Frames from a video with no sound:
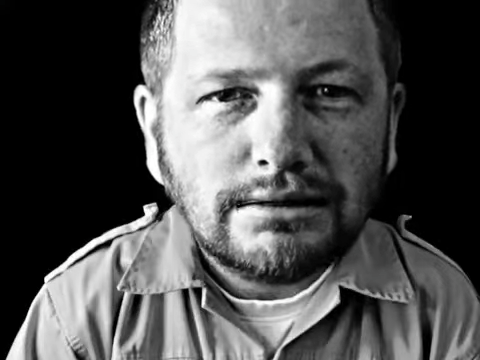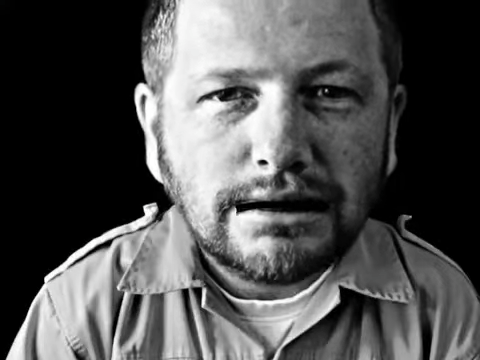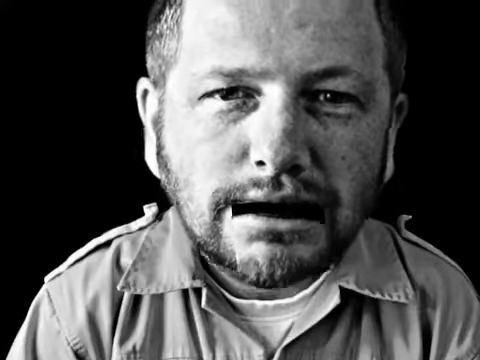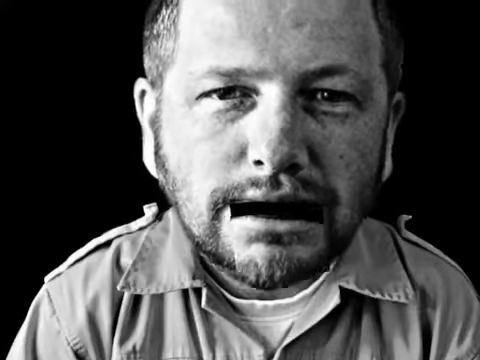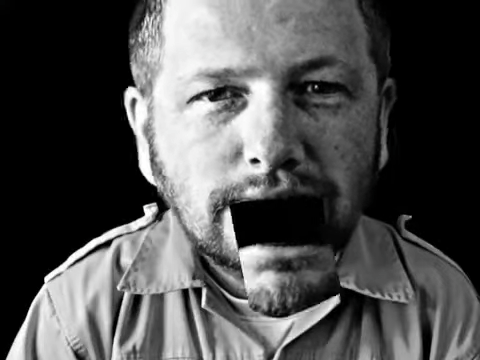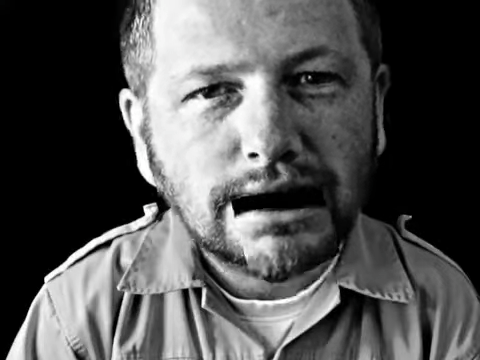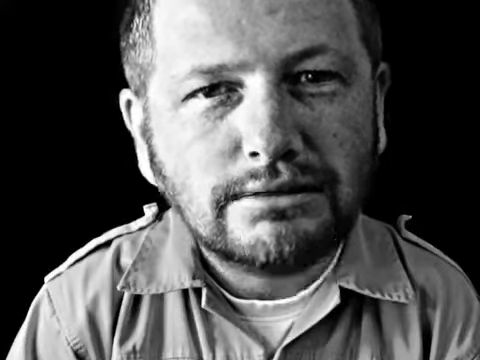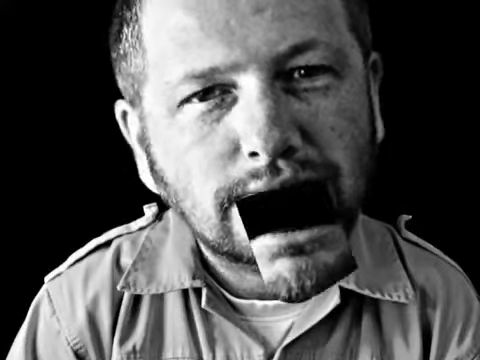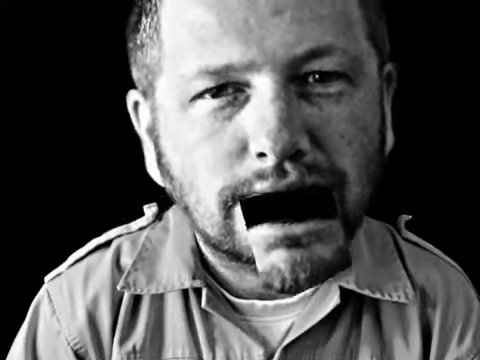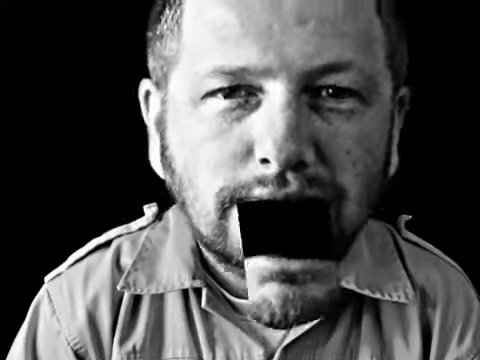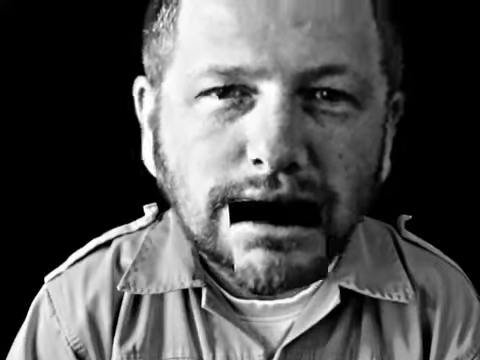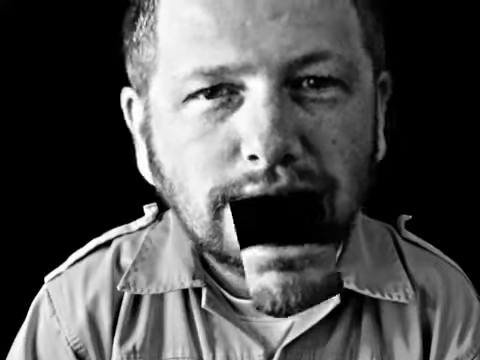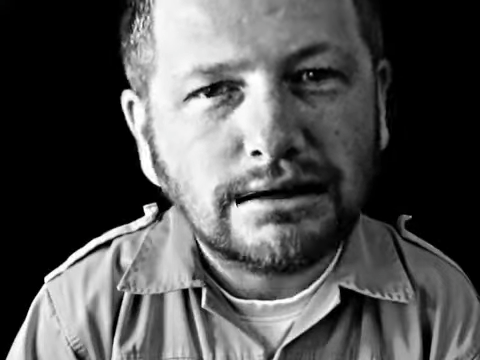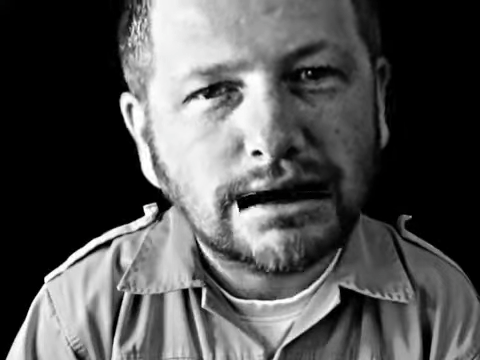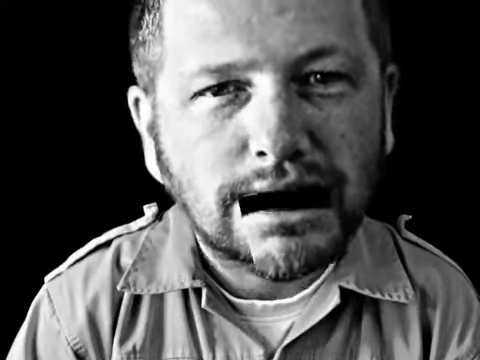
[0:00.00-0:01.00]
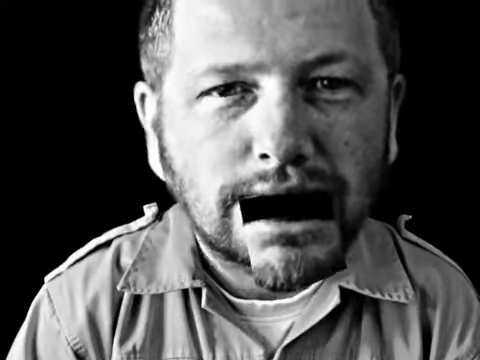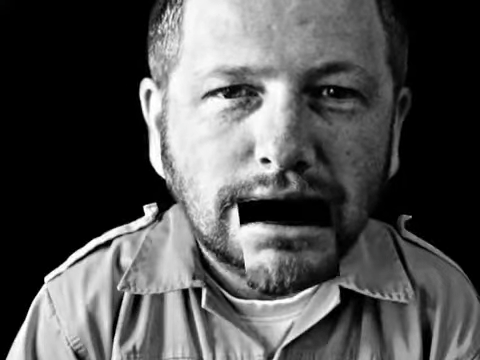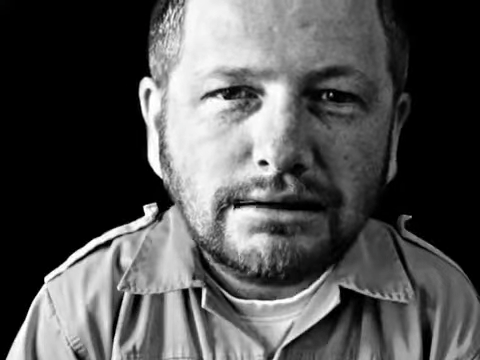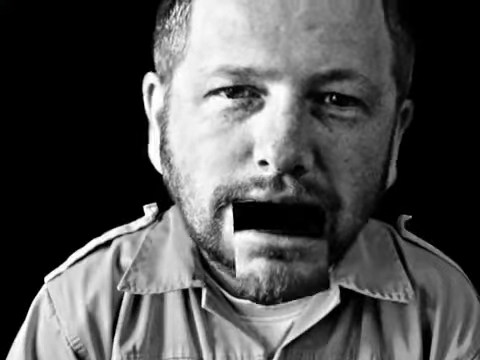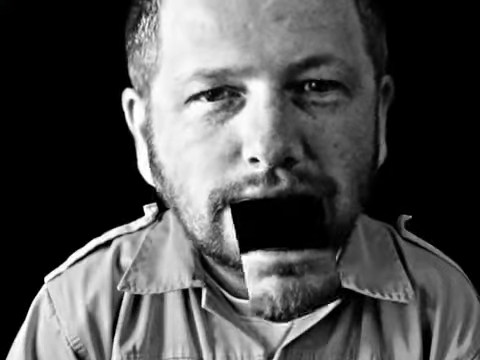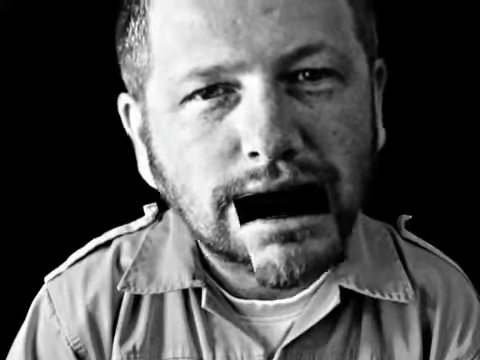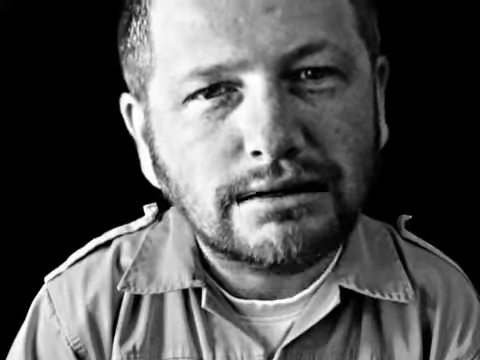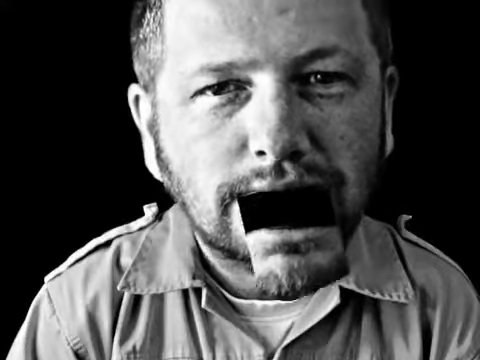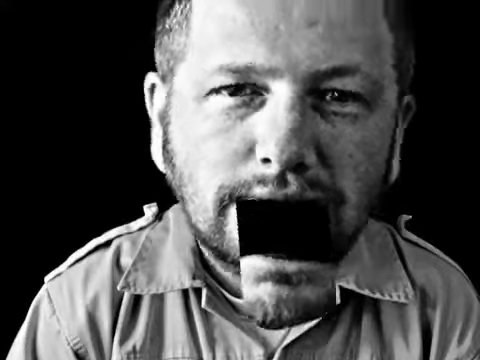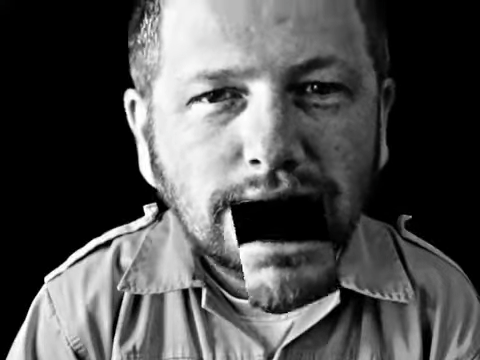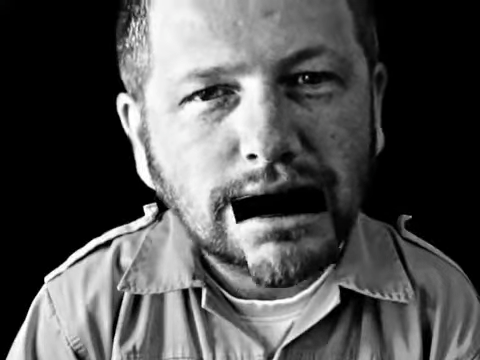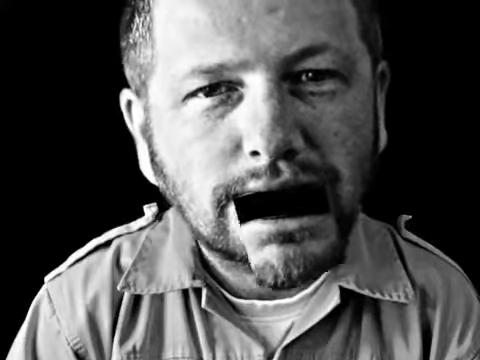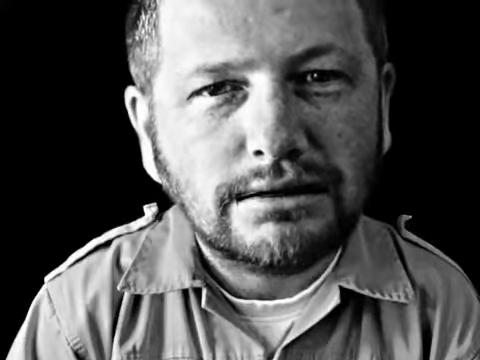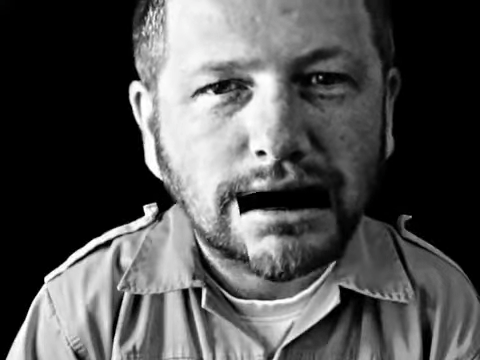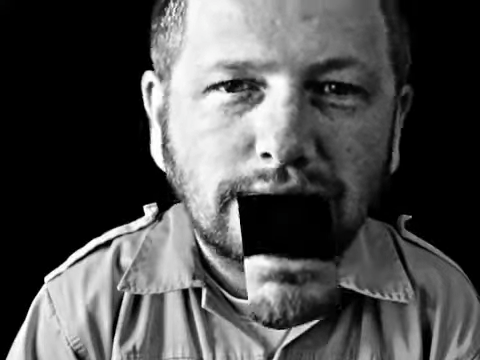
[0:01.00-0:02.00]
which was delivered to me by
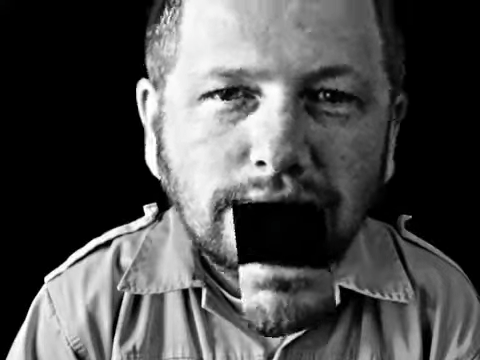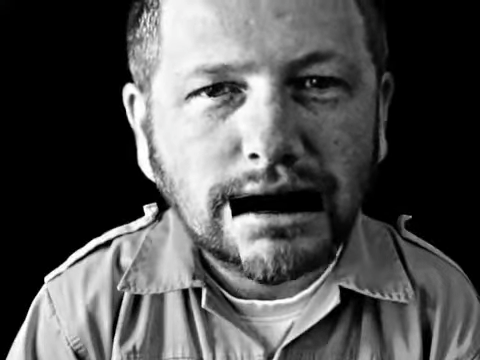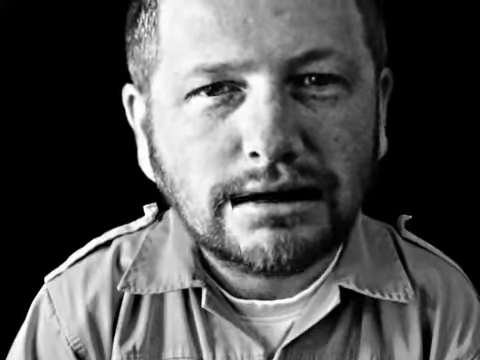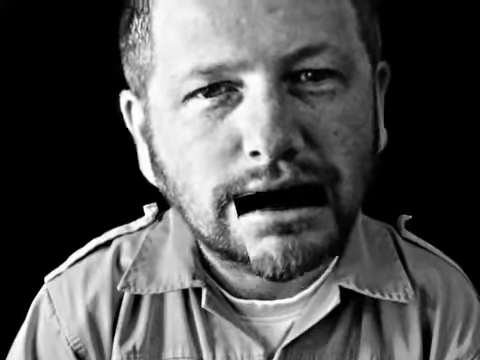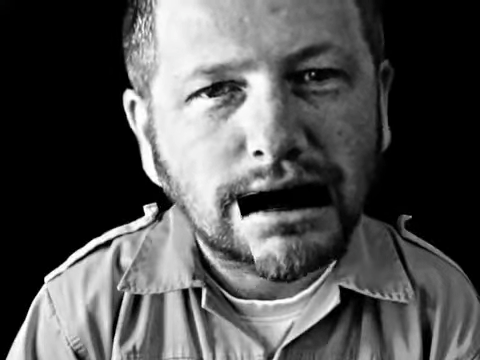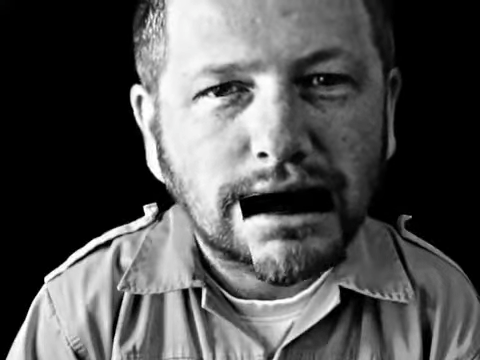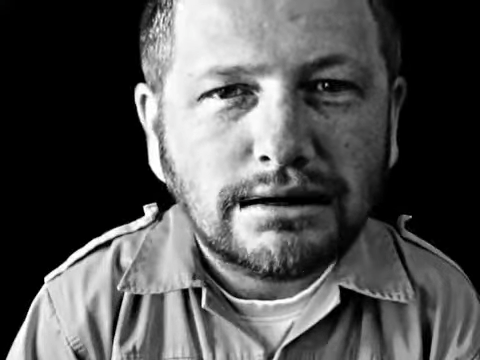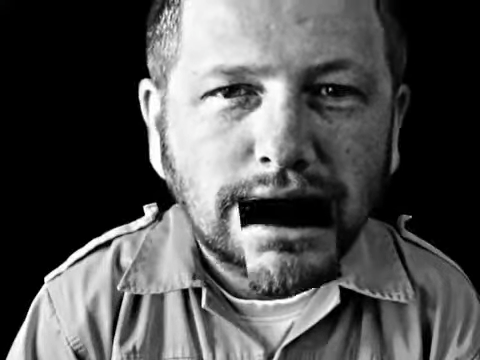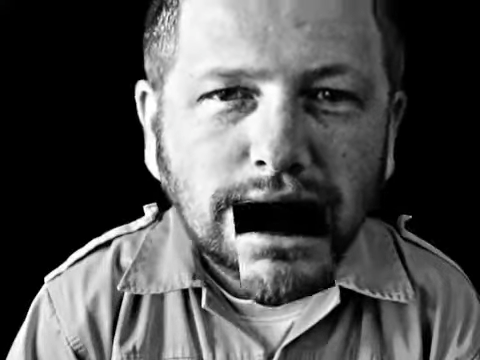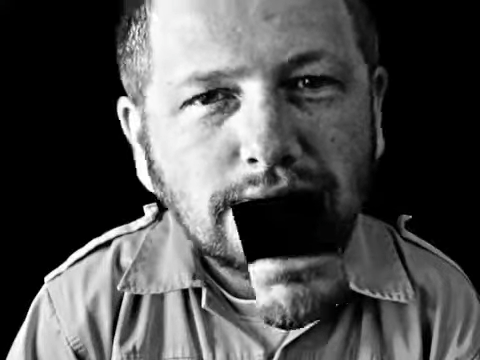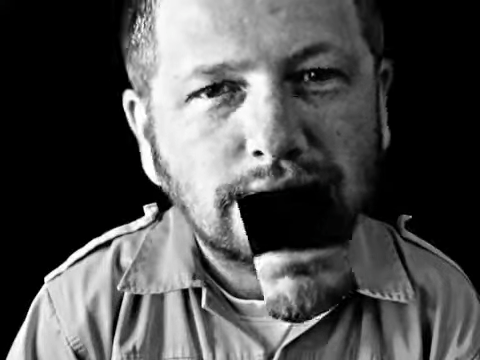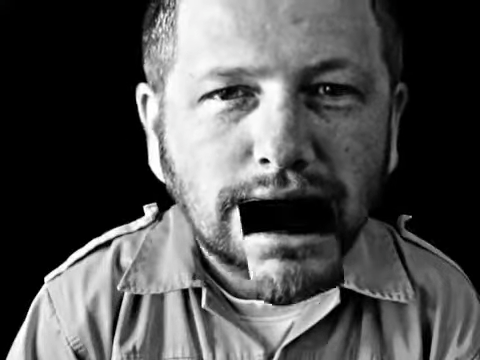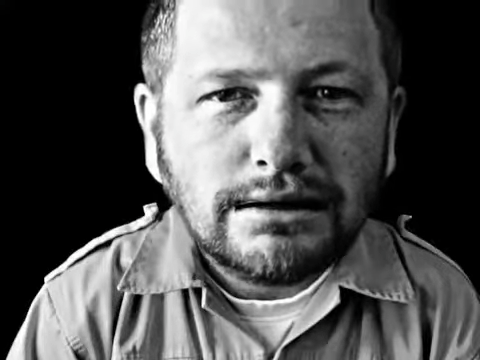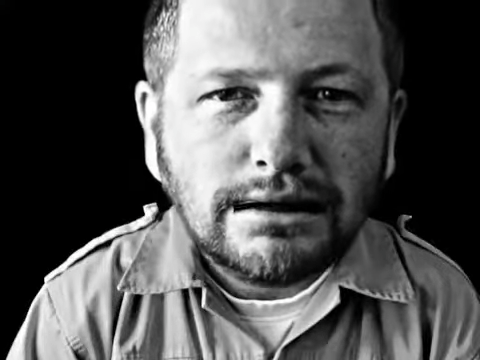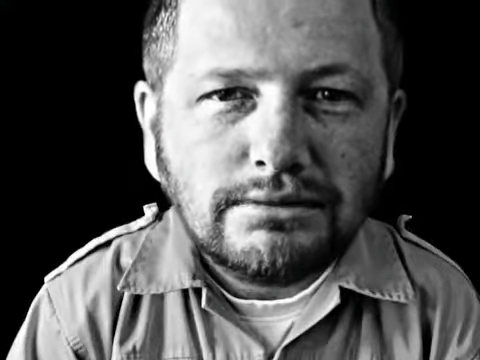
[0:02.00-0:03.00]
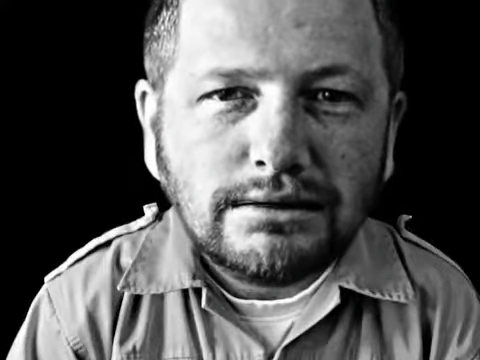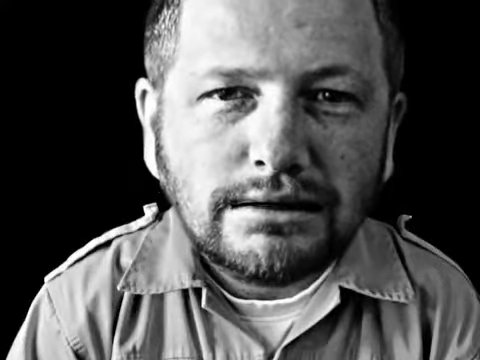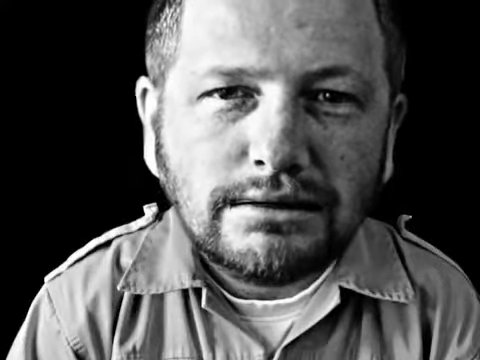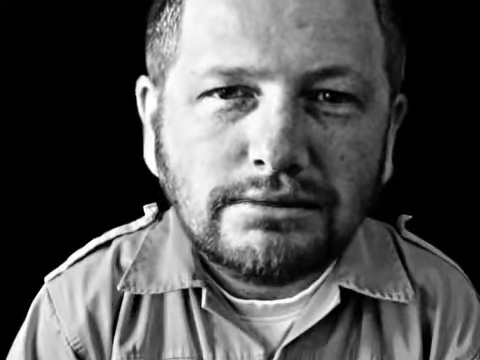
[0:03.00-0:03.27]
Jeremy Clarkson himself,